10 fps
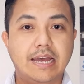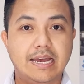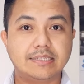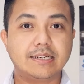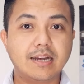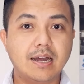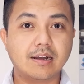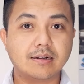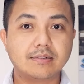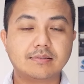has a
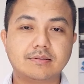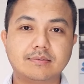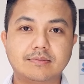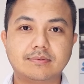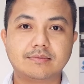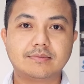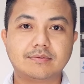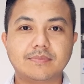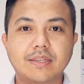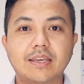car.
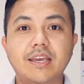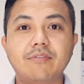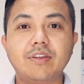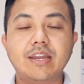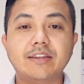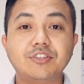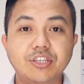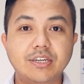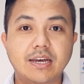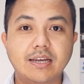Kevin and
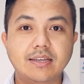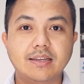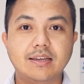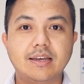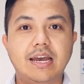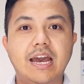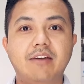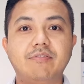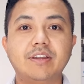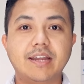Gina
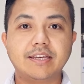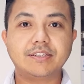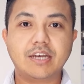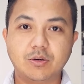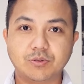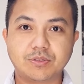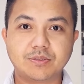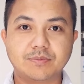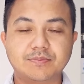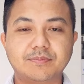have a nice
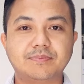house.